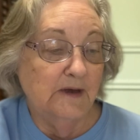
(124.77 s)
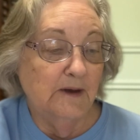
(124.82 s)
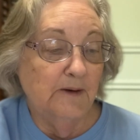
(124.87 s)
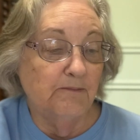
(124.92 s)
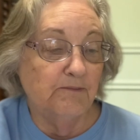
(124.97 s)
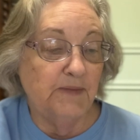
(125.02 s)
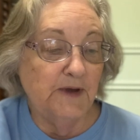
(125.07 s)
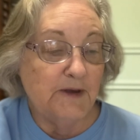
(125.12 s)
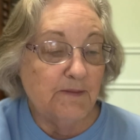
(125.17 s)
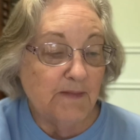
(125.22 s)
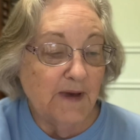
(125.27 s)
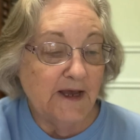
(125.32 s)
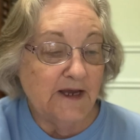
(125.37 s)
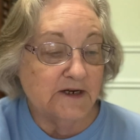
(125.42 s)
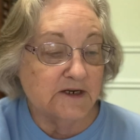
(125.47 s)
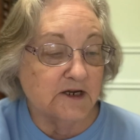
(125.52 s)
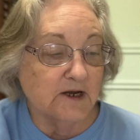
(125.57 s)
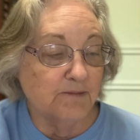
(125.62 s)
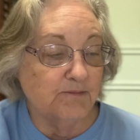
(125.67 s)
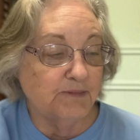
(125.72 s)
be
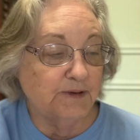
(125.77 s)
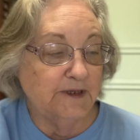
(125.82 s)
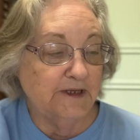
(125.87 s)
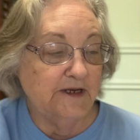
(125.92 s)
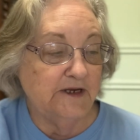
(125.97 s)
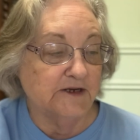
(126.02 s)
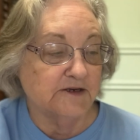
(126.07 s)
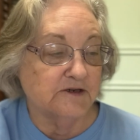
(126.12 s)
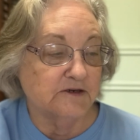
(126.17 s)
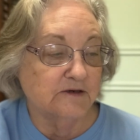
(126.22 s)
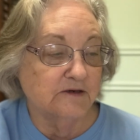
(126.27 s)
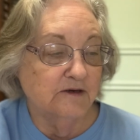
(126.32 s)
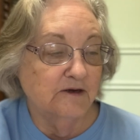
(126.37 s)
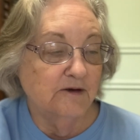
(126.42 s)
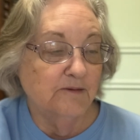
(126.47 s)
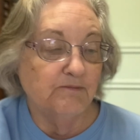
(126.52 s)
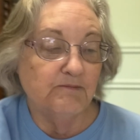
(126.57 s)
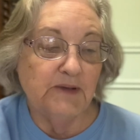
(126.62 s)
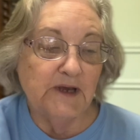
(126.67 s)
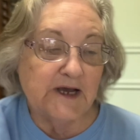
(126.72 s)
made complete,
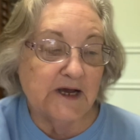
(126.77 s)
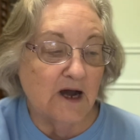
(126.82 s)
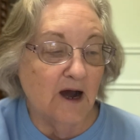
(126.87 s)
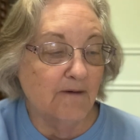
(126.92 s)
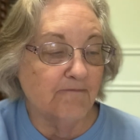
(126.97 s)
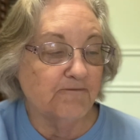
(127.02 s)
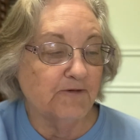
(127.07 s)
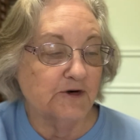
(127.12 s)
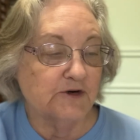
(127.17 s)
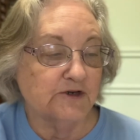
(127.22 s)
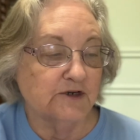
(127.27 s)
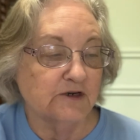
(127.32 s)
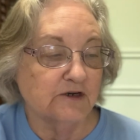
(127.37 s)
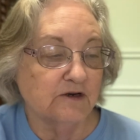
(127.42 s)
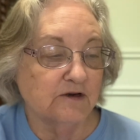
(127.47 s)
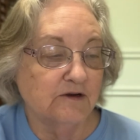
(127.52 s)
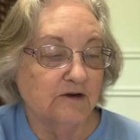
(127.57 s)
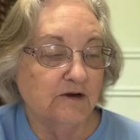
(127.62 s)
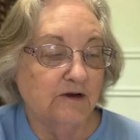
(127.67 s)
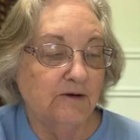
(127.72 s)
be comforted,
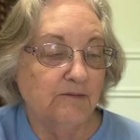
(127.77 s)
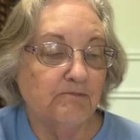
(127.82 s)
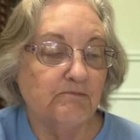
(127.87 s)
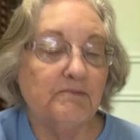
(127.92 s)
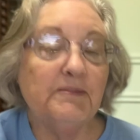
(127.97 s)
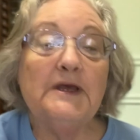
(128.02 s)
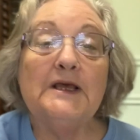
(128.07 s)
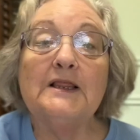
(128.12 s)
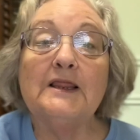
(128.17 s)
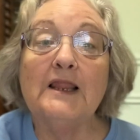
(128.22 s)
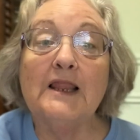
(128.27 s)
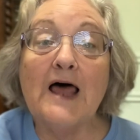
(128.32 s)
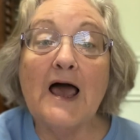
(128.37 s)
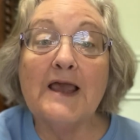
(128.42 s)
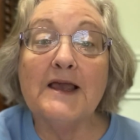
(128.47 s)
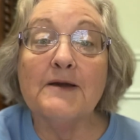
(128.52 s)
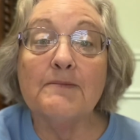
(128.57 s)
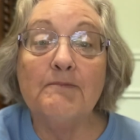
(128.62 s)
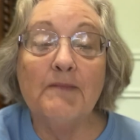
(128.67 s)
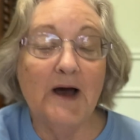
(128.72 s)
be
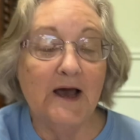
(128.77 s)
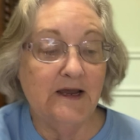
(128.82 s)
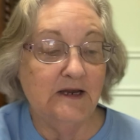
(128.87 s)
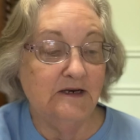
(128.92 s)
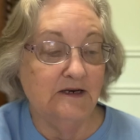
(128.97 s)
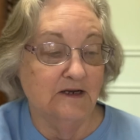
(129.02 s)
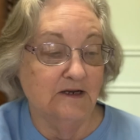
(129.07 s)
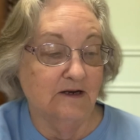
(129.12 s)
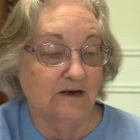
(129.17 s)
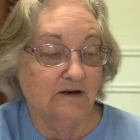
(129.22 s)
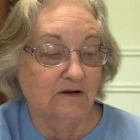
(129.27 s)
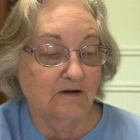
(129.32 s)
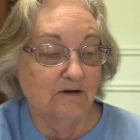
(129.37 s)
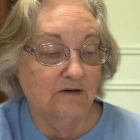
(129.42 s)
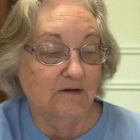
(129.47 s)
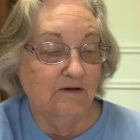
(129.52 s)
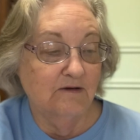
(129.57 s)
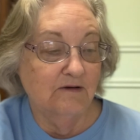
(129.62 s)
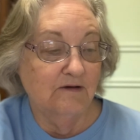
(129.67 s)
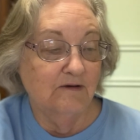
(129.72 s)
like-minded,
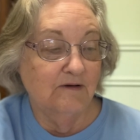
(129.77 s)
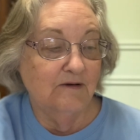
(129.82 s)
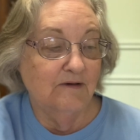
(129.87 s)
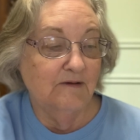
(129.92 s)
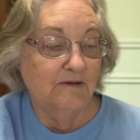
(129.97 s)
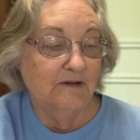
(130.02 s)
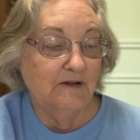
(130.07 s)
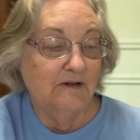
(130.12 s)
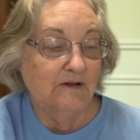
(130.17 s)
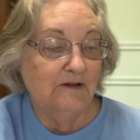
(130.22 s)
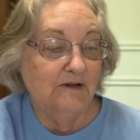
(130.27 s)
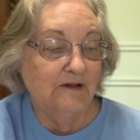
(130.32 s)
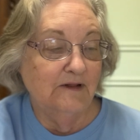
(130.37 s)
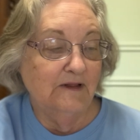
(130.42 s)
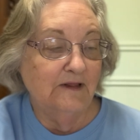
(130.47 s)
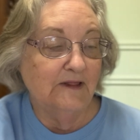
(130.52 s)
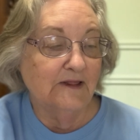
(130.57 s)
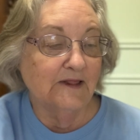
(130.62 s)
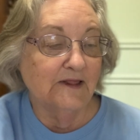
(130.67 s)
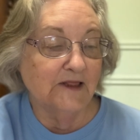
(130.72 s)

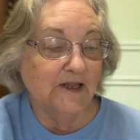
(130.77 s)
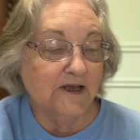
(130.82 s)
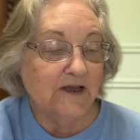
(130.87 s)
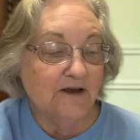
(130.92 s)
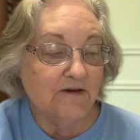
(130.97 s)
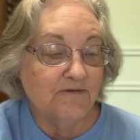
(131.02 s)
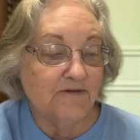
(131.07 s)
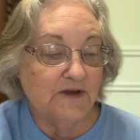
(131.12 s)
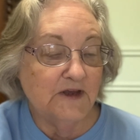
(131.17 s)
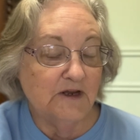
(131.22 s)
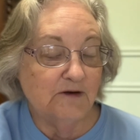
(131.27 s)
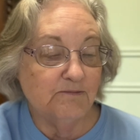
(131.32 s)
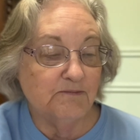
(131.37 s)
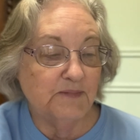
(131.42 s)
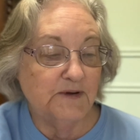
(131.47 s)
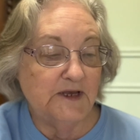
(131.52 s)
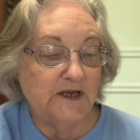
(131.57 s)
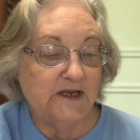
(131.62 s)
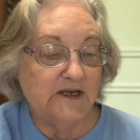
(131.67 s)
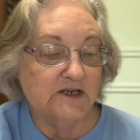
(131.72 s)
live in
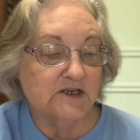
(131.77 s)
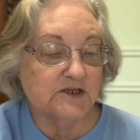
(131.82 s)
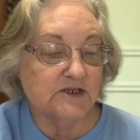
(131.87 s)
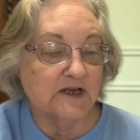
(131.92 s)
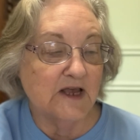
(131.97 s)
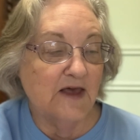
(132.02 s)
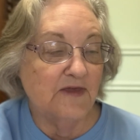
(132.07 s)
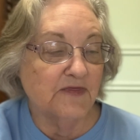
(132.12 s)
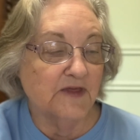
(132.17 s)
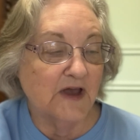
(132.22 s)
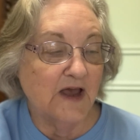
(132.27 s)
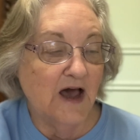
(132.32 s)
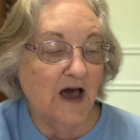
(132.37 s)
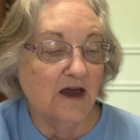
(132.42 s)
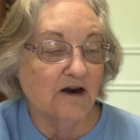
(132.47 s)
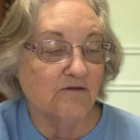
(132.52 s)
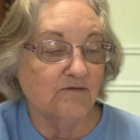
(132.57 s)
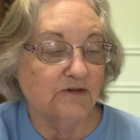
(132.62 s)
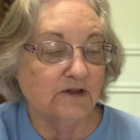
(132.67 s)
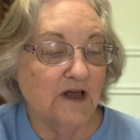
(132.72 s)
peace, and the God
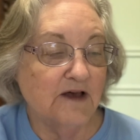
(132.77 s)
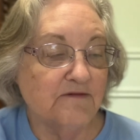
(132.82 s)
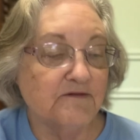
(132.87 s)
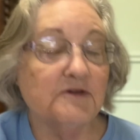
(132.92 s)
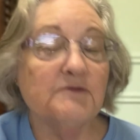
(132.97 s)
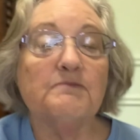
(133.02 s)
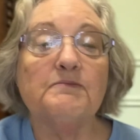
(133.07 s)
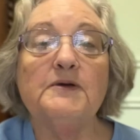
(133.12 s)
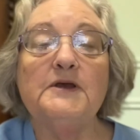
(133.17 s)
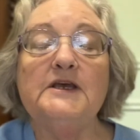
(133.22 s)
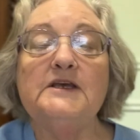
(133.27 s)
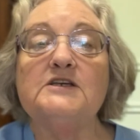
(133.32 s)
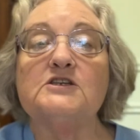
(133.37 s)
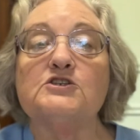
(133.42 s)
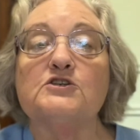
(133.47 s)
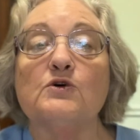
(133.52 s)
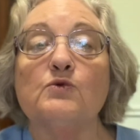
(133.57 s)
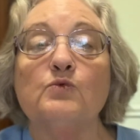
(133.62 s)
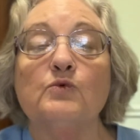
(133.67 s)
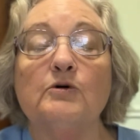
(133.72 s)
of love and
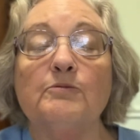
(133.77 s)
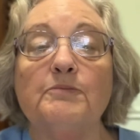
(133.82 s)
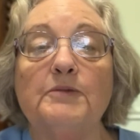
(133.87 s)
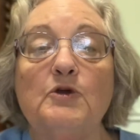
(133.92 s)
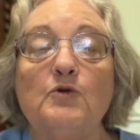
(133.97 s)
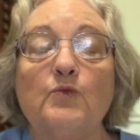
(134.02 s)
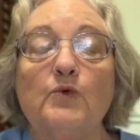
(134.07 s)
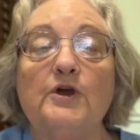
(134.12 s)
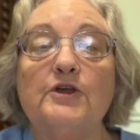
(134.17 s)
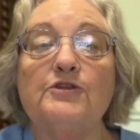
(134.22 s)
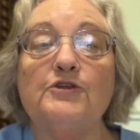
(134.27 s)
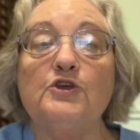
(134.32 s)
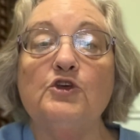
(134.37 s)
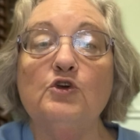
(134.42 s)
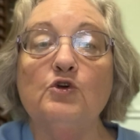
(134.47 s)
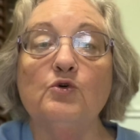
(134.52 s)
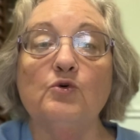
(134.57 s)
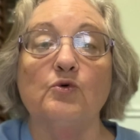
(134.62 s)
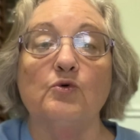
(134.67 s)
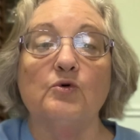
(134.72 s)
peace will be with
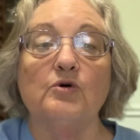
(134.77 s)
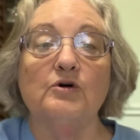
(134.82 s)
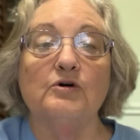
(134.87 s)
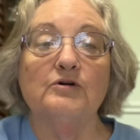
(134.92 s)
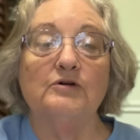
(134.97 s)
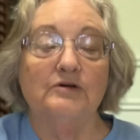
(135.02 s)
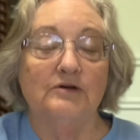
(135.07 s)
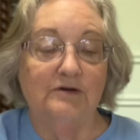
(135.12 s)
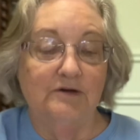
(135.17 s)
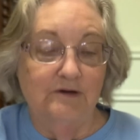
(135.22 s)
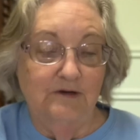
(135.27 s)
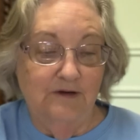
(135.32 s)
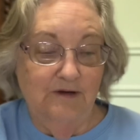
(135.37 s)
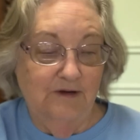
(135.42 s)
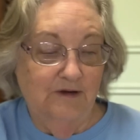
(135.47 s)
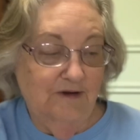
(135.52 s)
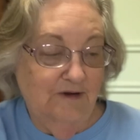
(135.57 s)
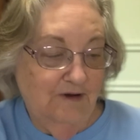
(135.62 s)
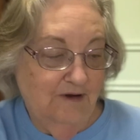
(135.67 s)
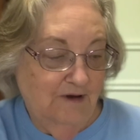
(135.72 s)
you."
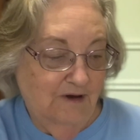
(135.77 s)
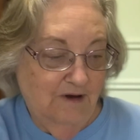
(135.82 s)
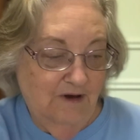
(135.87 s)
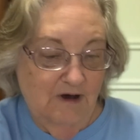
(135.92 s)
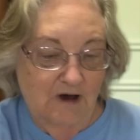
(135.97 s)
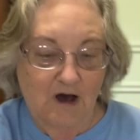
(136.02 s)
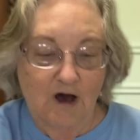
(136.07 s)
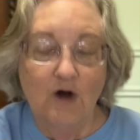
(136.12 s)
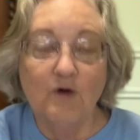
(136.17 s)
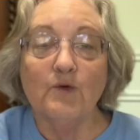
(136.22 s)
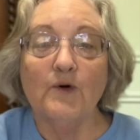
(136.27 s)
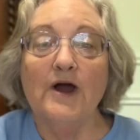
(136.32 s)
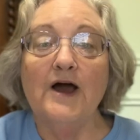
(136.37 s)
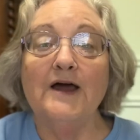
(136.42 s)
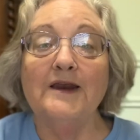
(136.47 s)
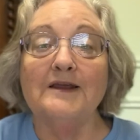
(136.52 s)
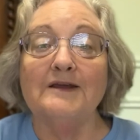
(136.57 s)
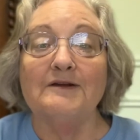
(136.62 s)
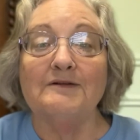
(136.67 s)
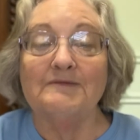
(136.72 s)
All
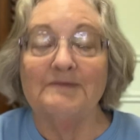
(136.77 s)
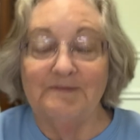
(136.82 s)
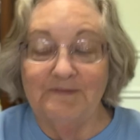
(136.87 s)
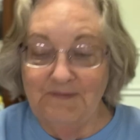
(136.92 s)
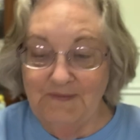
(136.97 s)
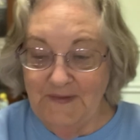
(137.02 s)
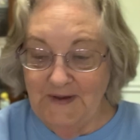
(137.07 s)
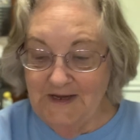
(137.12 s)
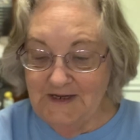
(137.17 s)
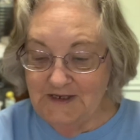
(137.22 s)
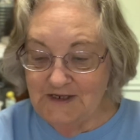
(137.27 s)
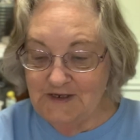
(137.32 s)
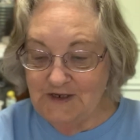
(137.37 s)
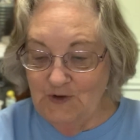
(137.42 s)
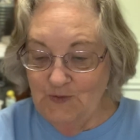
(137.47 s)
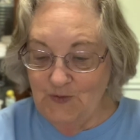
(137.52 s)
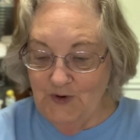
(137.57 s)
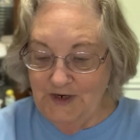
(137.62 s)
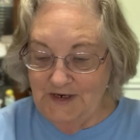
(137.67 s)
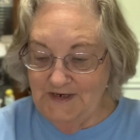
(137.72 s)
righty, let's see
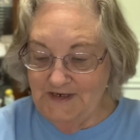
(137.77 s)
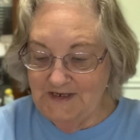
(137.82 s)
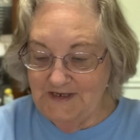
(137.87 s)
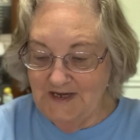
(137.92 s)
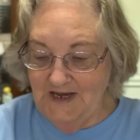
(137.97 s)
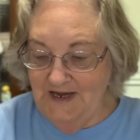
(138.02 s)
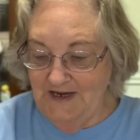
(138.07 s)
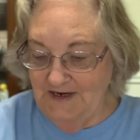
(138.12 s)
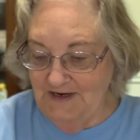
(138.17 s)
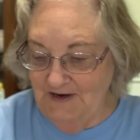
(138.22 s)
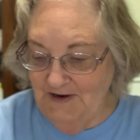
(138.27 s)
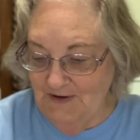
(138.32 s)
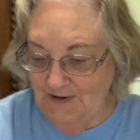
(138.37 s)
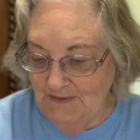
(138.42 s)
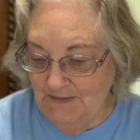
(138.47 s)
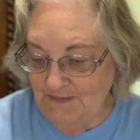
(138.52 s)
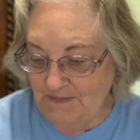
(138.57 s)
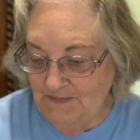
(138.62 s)
what he's saying here.